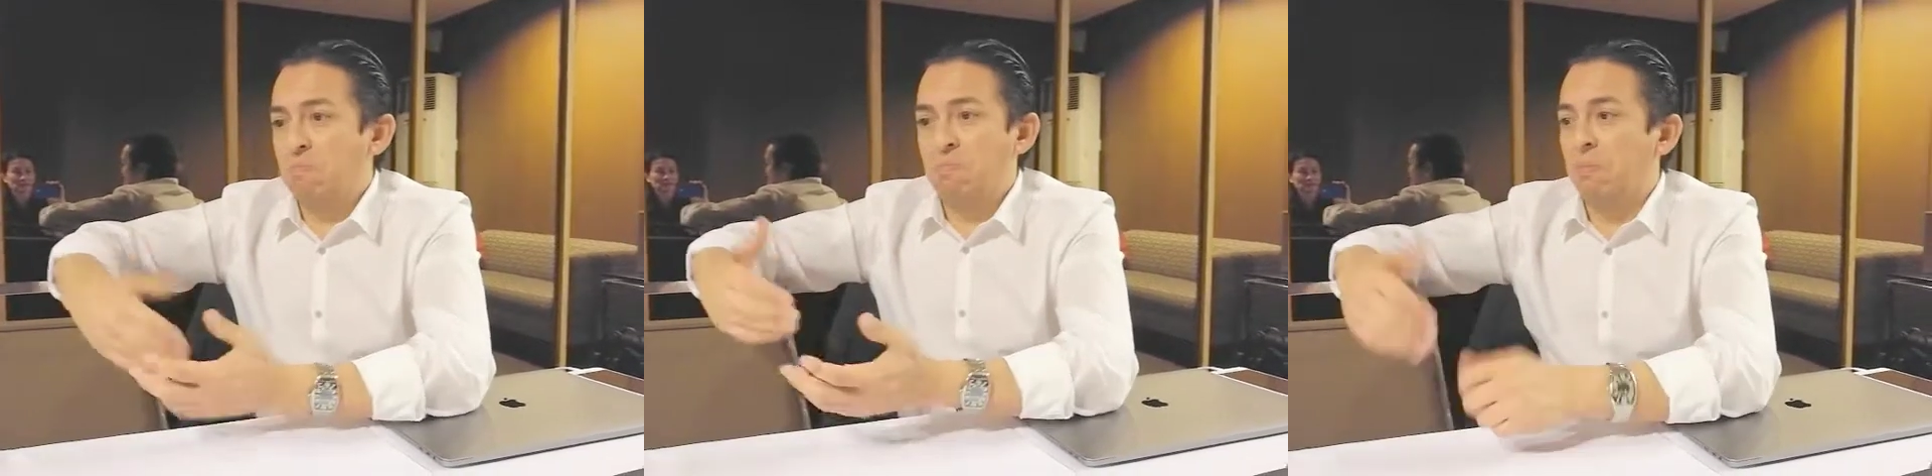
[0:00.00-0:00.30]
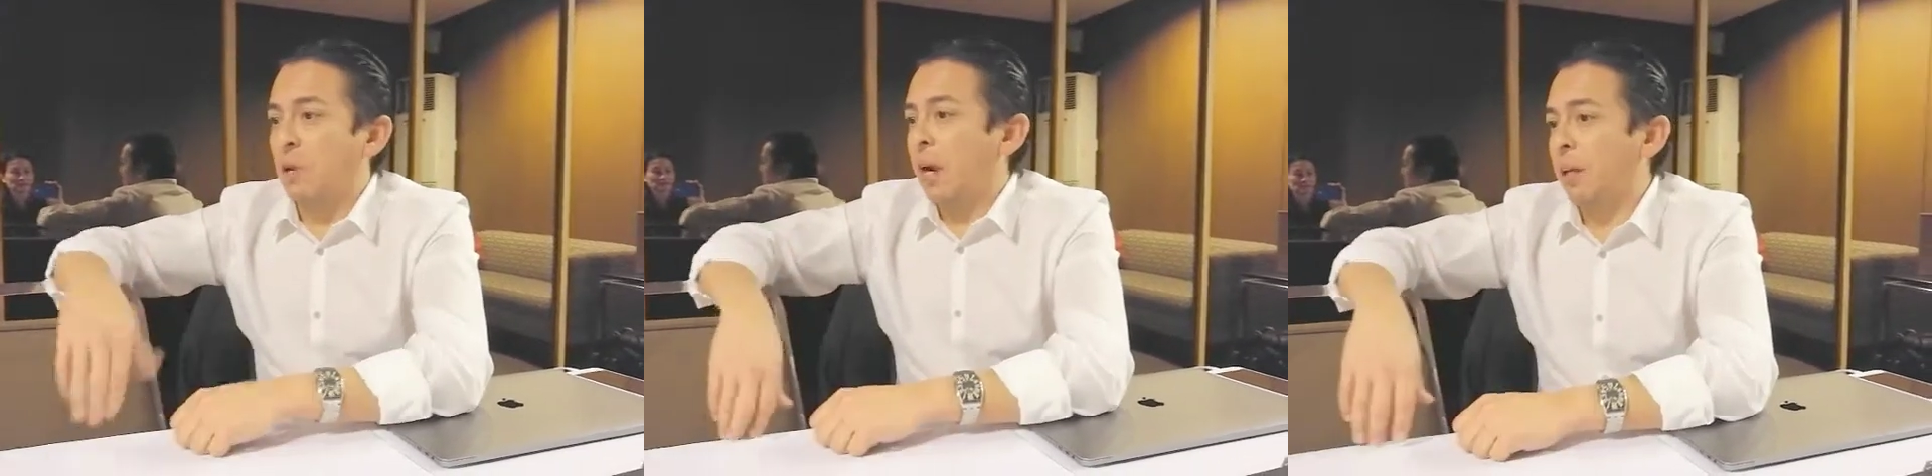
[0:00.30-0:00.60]

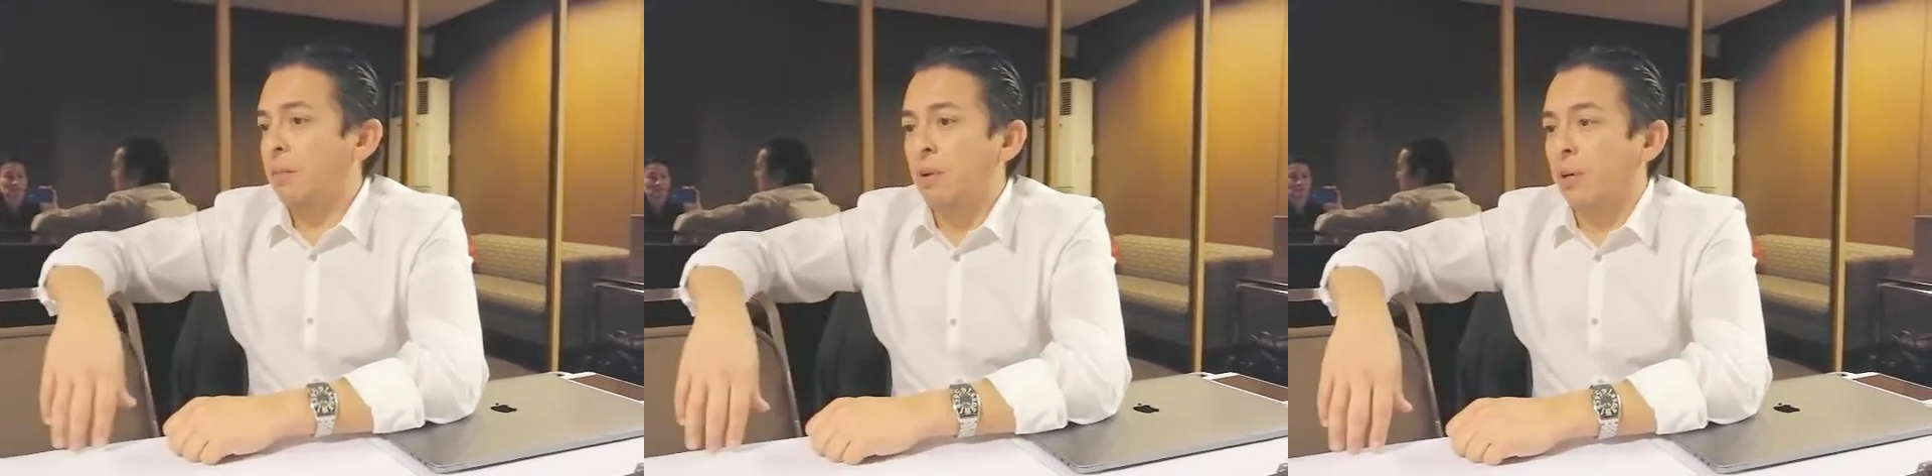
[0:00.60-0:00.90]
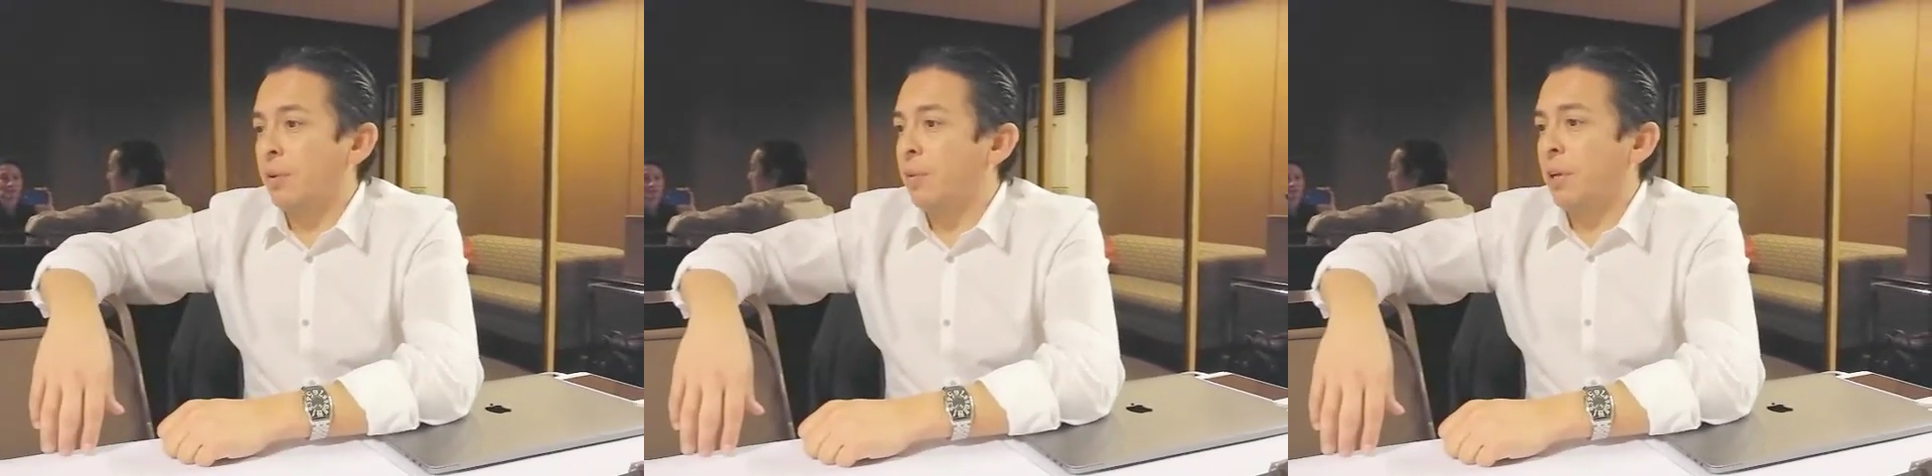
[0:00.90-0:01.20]
and I
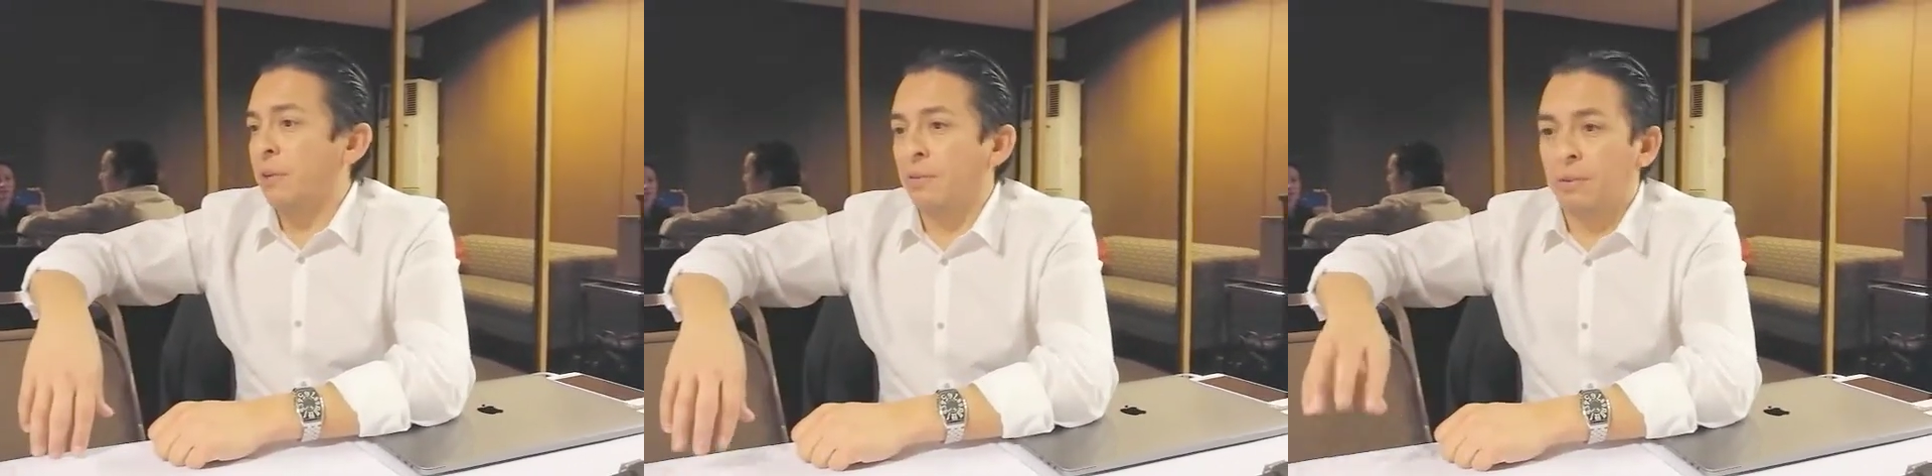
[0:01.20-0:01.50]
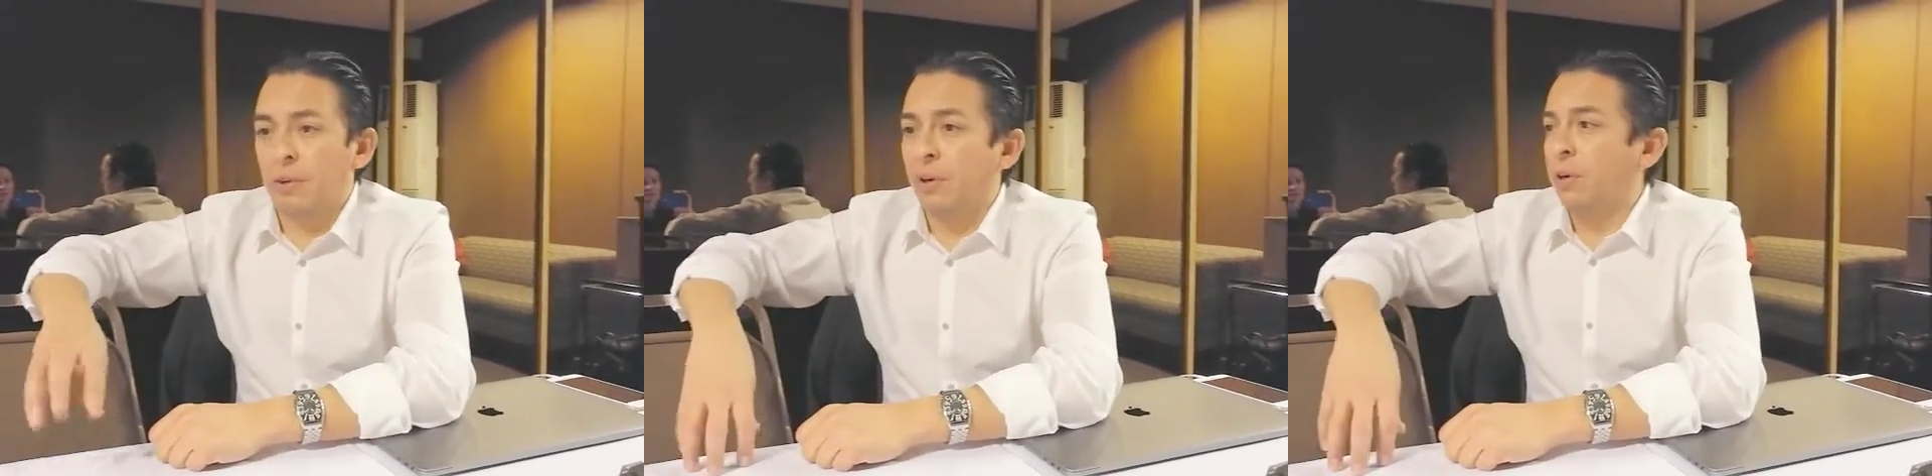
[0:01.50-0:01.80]
talk to executives,
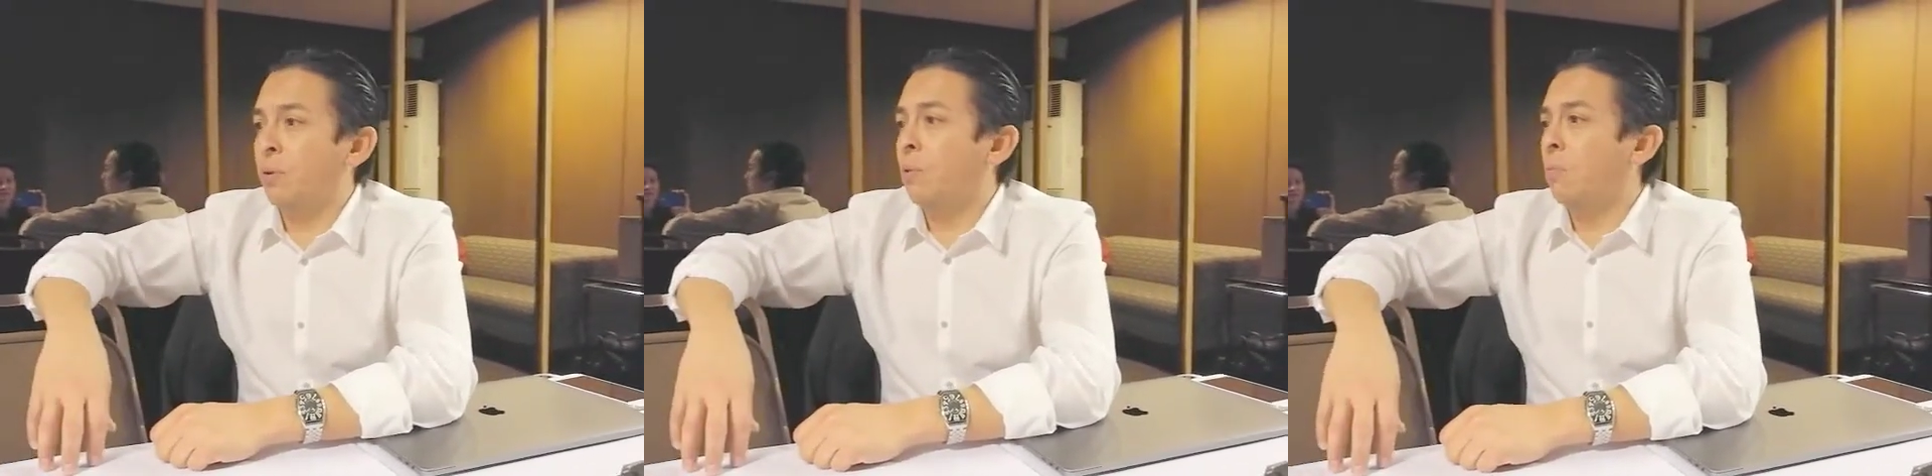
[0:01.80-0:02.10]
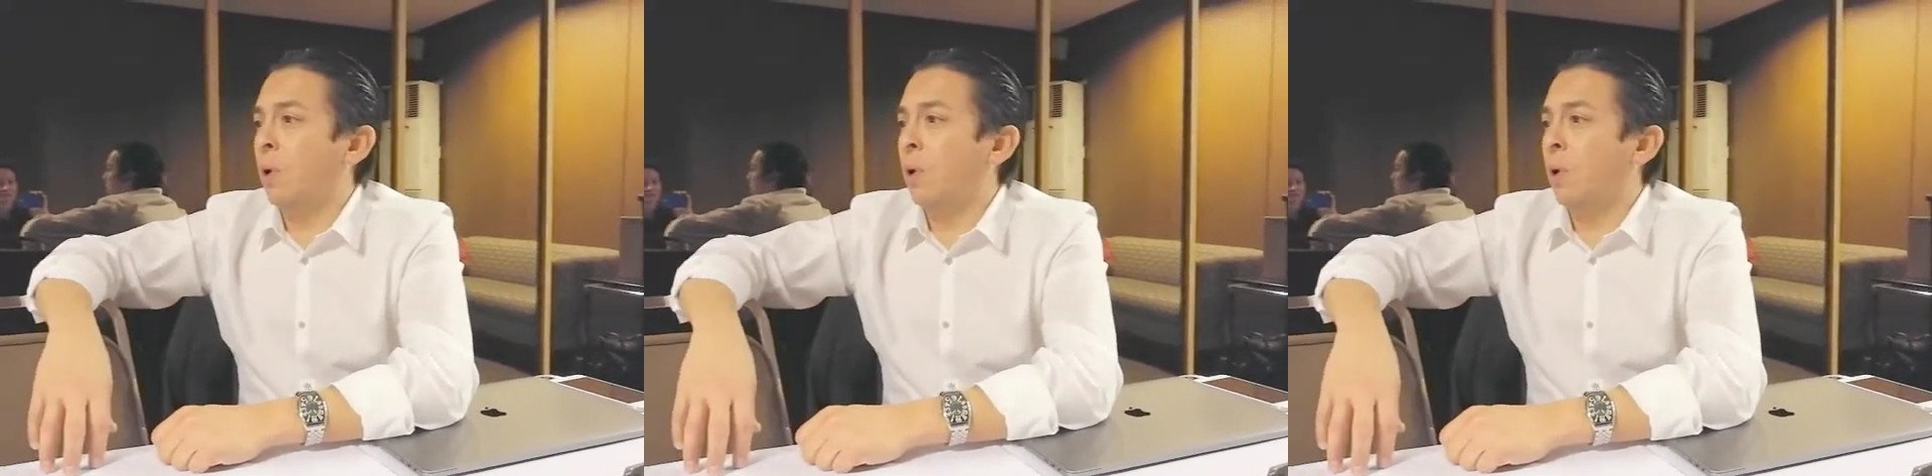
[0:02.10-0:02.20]
are you